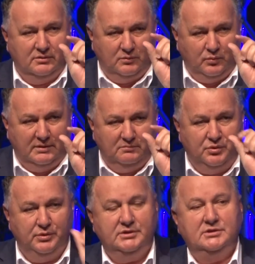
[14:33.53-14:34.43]
at one
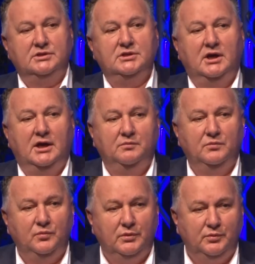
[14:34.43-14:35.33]
point in
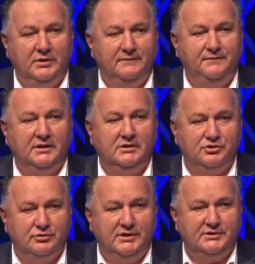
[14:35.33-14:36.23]
time when we effect a
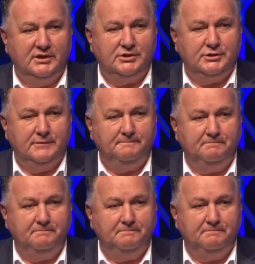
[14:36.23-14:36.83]
transaction.